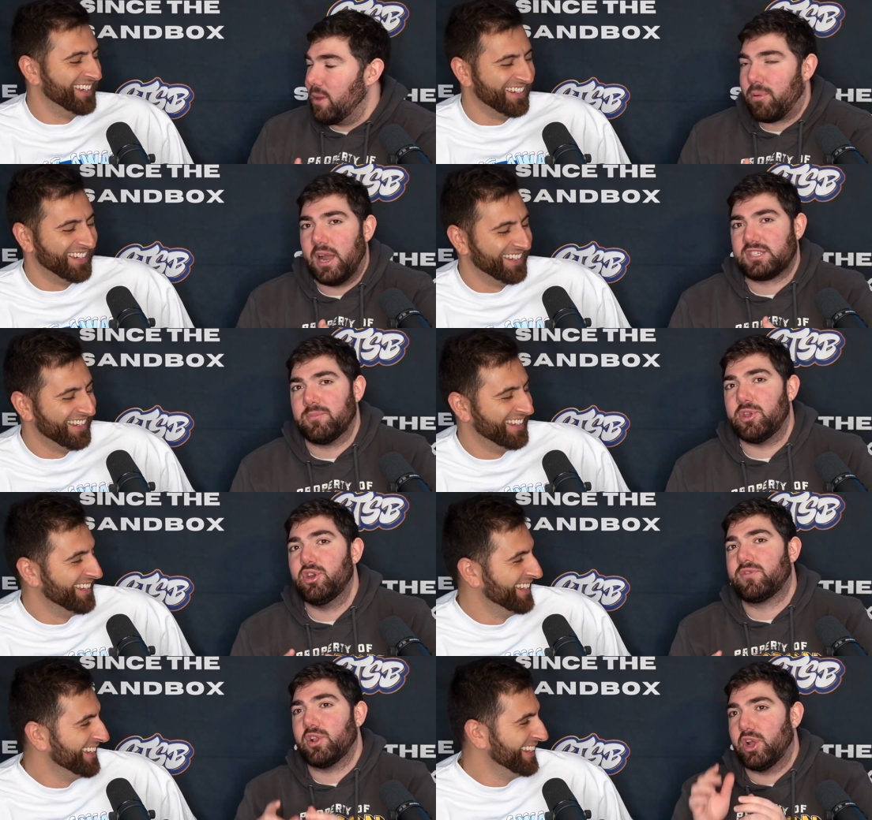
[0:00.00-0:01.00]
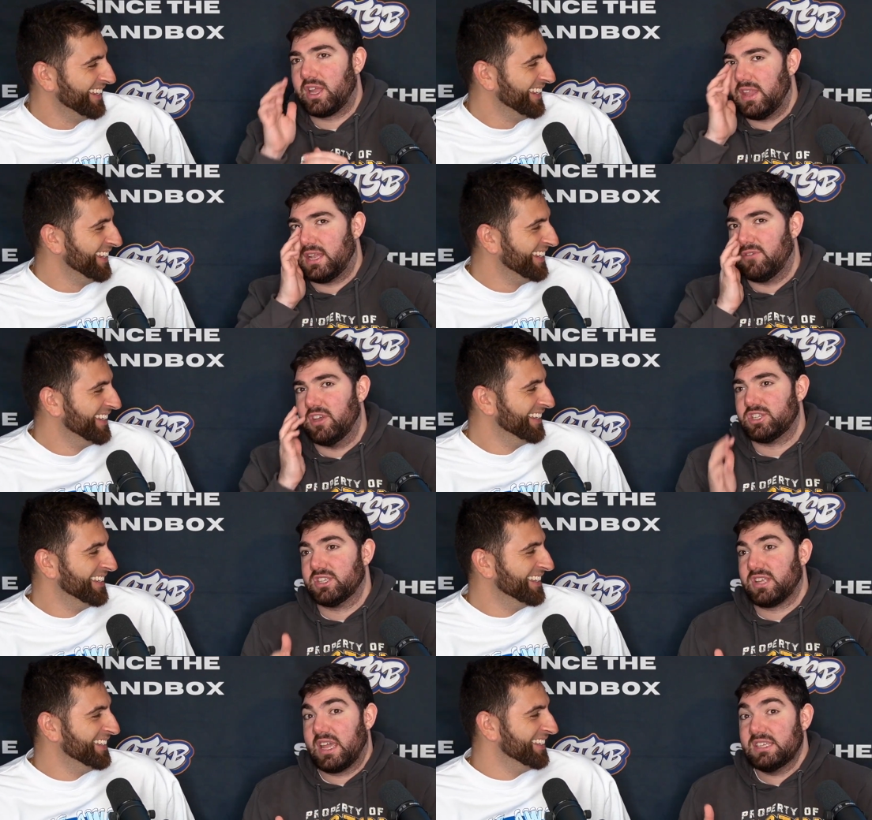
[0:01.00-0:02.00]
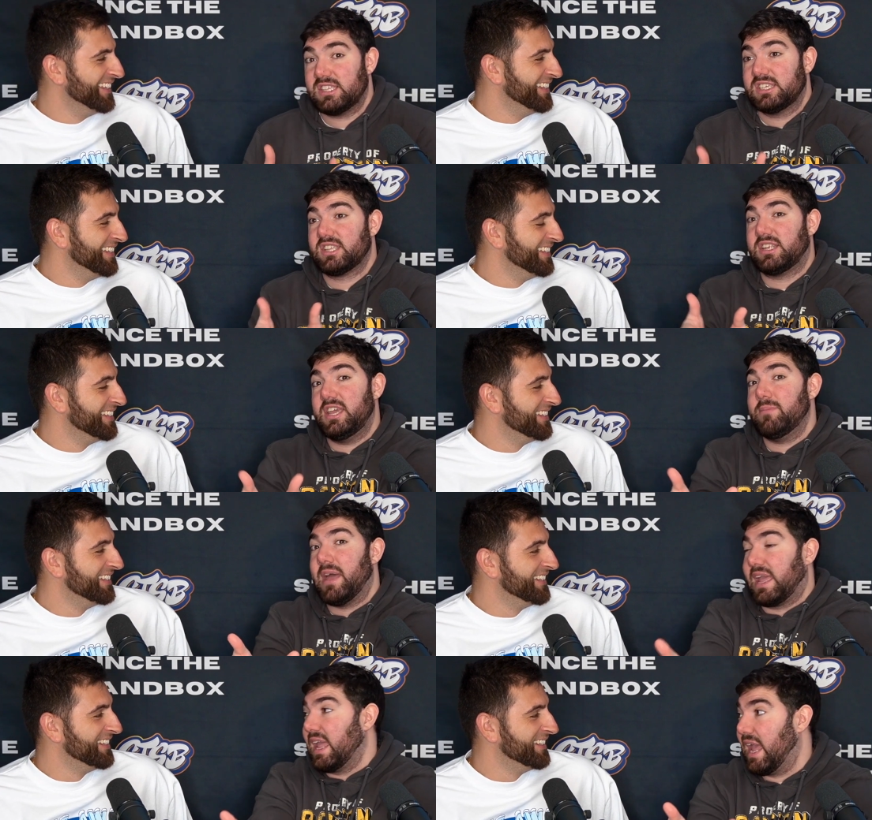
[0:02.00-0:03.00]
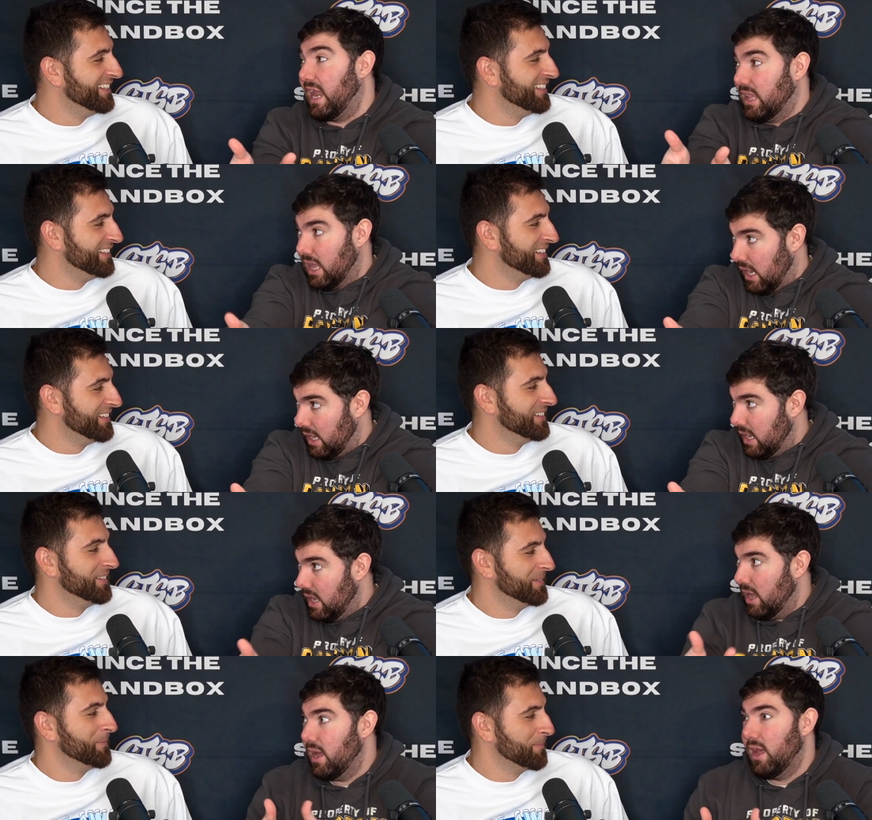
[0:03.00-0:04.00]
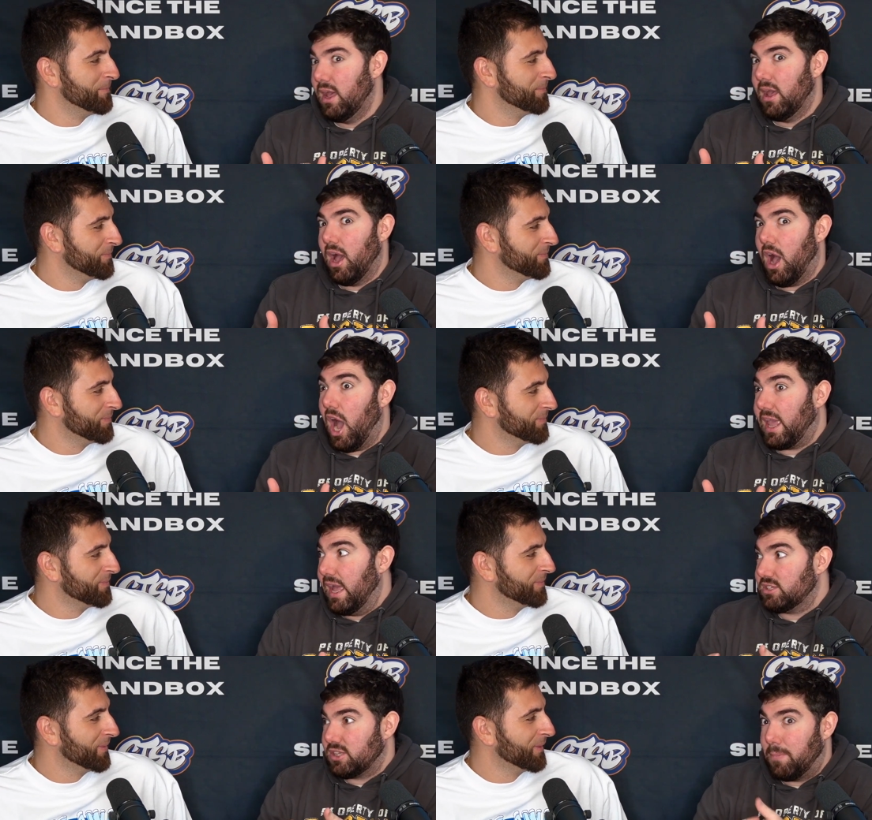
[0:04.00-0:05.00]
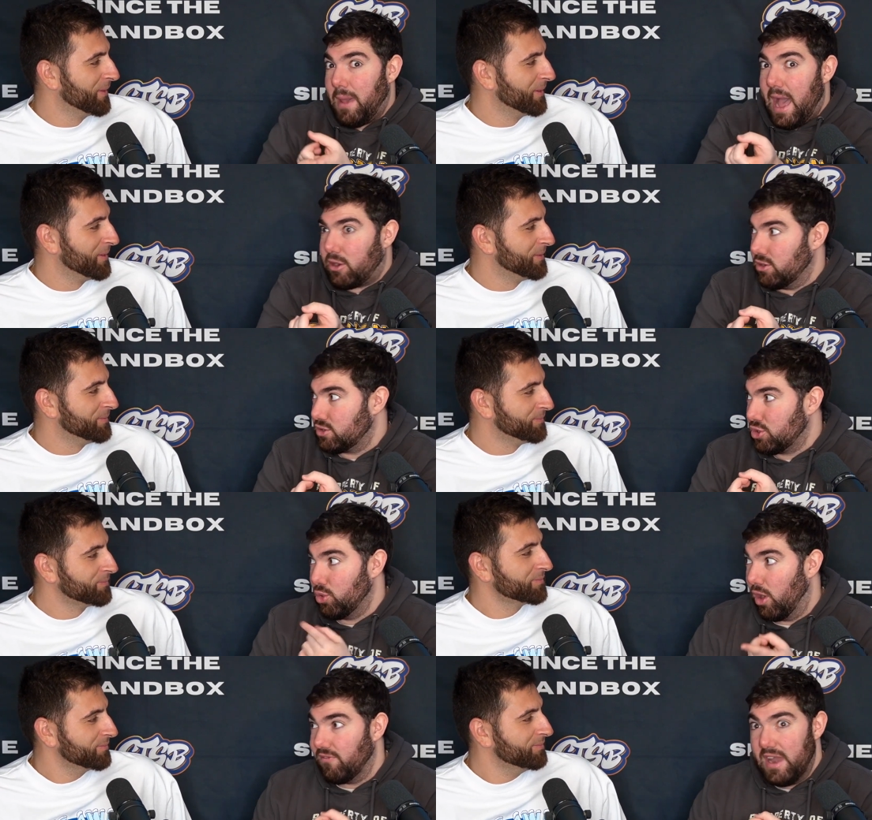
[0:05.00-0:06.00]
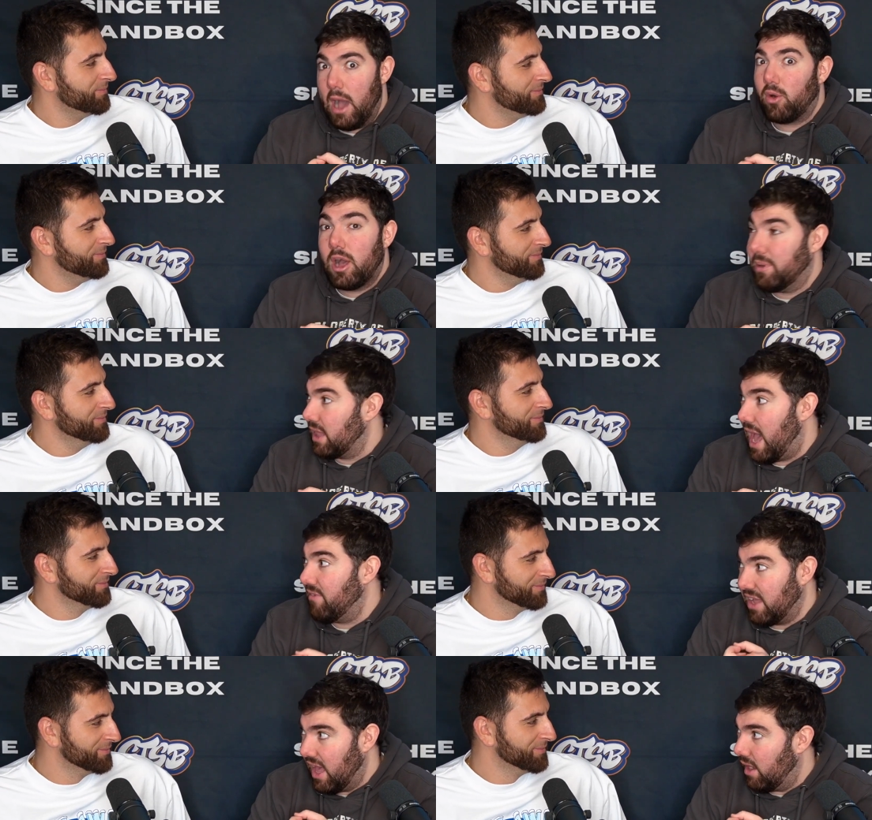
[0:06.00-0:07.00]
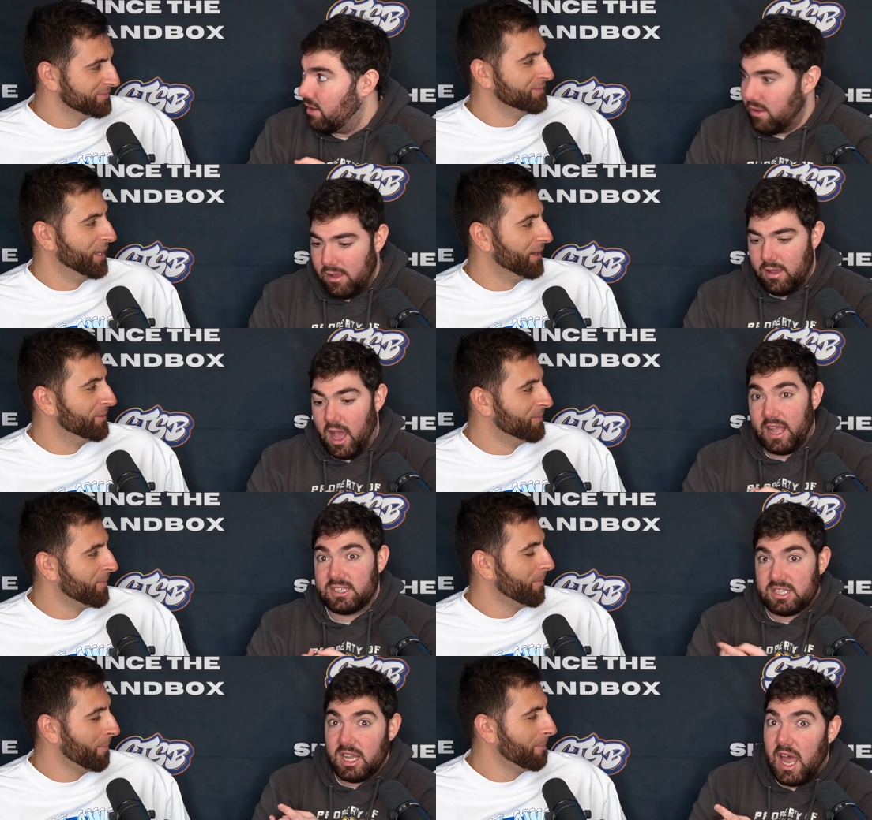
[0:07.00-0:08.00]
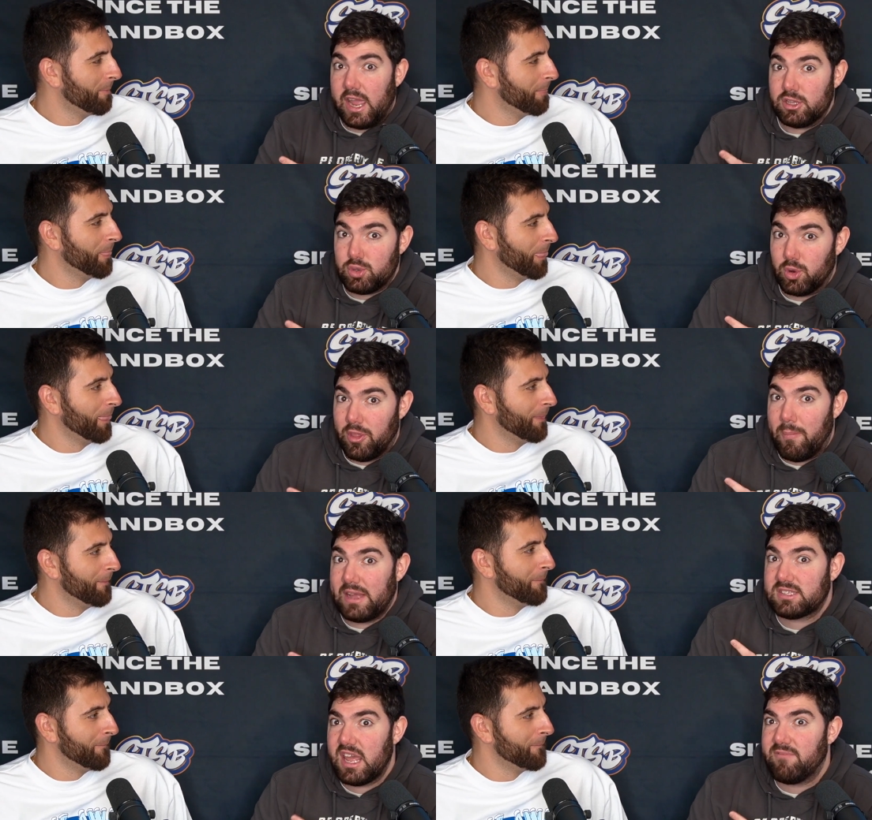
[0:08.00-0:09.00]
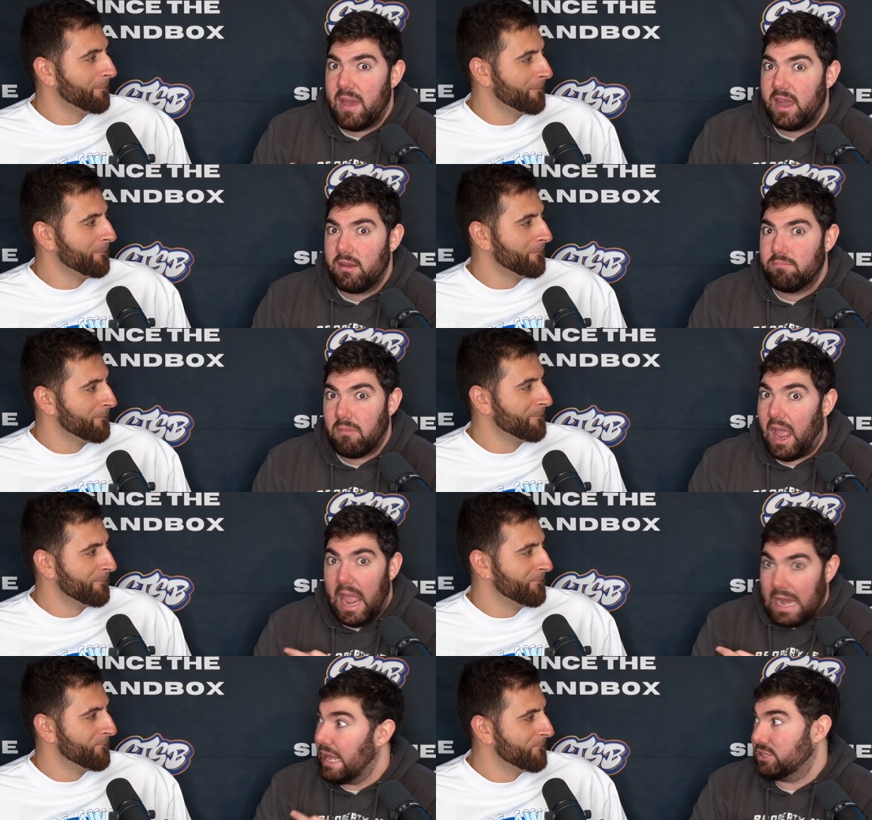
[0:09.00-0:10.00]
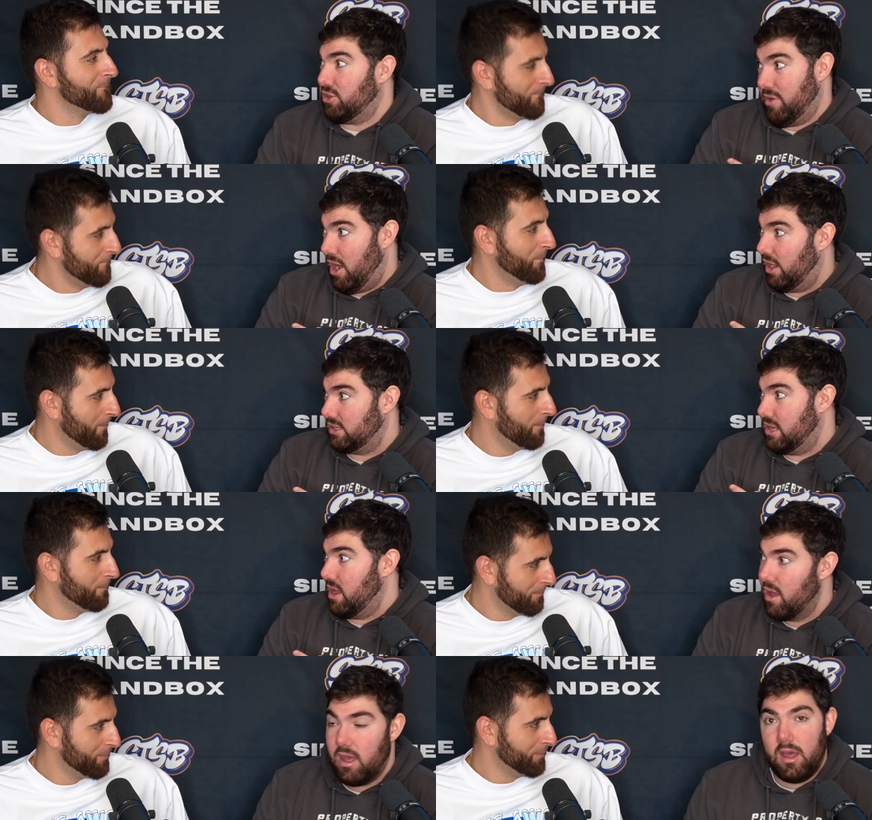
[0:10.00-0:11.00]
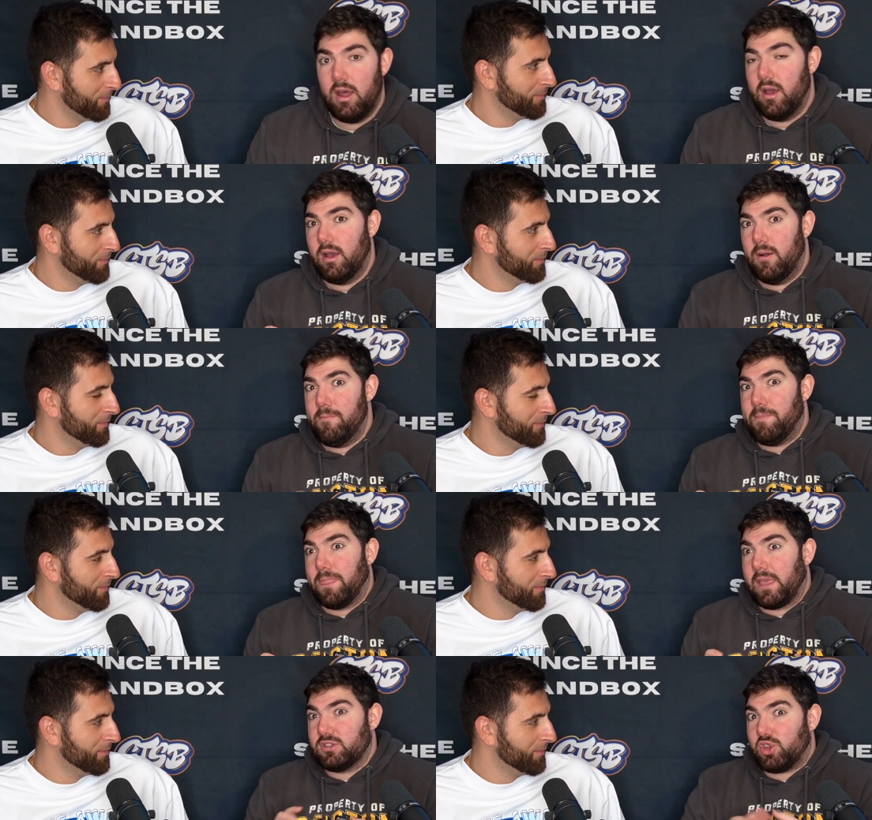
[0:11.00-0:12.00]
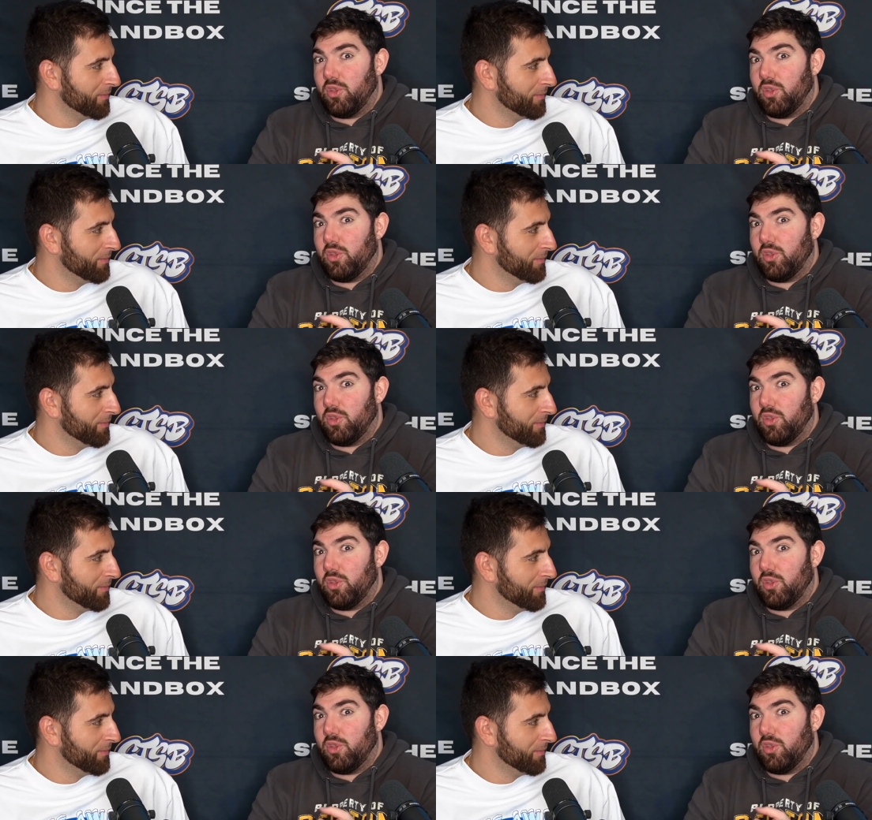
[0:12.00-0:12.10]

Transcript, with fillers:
Speaker 1: impressive. But you have to look in that division as like, is this the team that can get it done? Against the Packers, who have now come alive again. Yeah. Against the Lions, who are the best they've been in history, honestly. Yeah. So